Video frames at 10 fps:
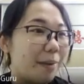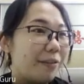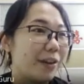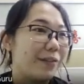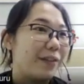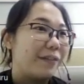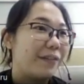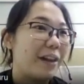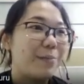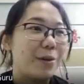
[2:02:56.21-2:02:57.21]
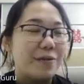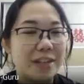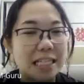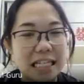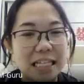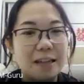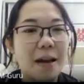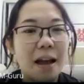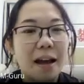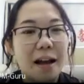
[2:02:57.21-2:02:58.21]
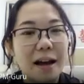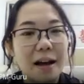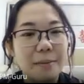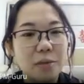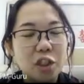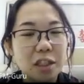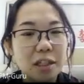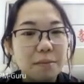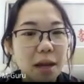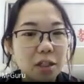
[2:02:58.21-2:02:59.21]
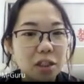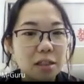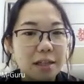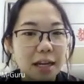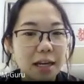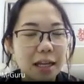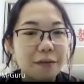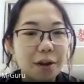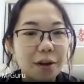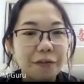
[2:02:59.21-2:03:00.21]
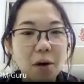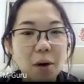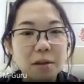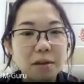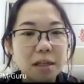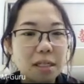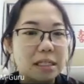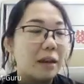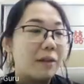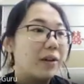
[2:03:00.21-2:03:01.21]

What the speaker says: for the Form 5 previously, she did mention that if the formula is given